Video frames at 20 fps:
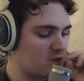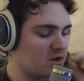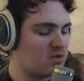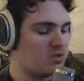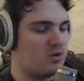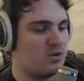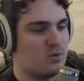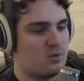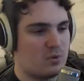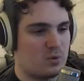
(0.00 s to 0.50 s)

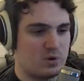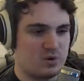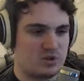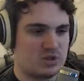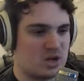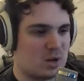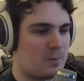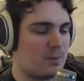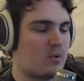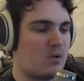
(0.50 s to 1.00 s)
There were just a
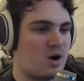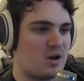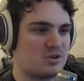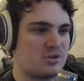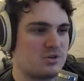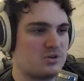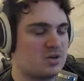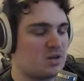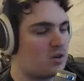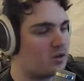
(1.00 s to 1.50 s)
couple
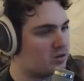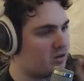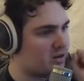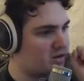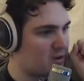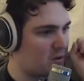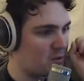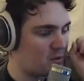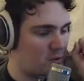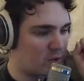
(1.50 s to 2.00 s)
rosters that looked like
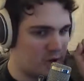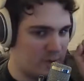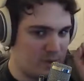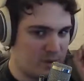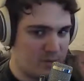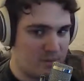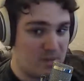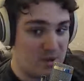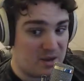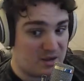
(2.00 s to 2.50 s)
they were going to be
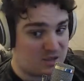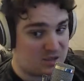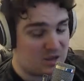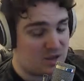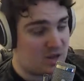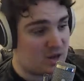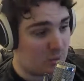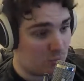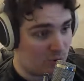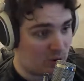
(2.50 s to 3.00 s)

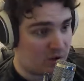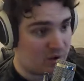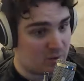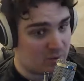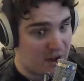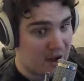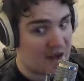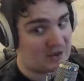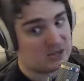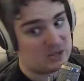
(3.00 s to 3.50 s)
amazing and we're going
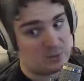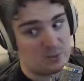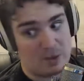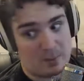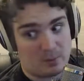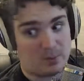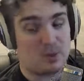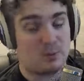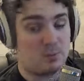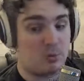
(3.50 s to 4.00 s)
to actually be
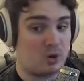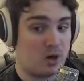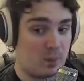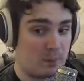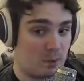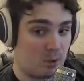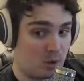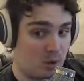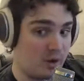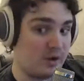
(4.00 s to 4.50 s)
able to put up
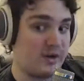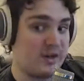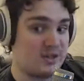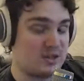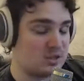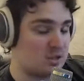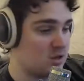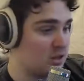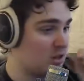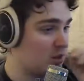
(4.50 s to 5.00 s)
a run
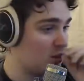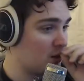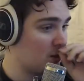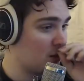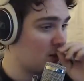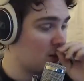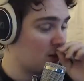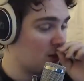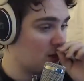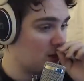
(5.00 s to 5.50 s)
against
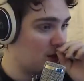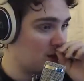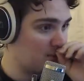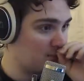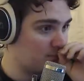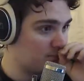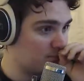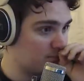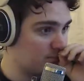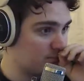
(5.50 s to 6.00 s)

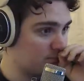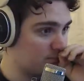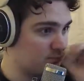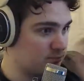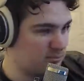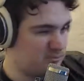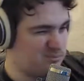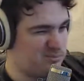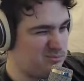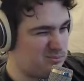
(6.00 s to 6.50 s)
that
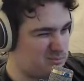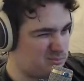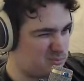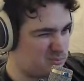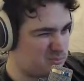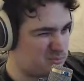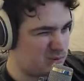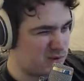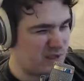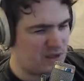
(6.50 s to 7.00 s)

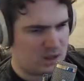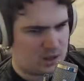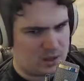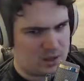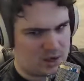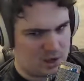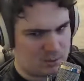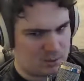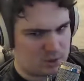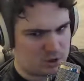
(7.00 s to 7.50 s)

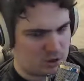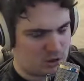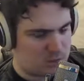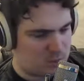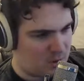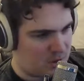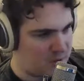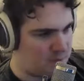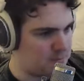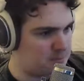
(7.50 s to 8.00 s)
number 2
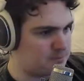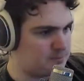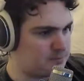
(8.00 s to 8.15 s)
spot.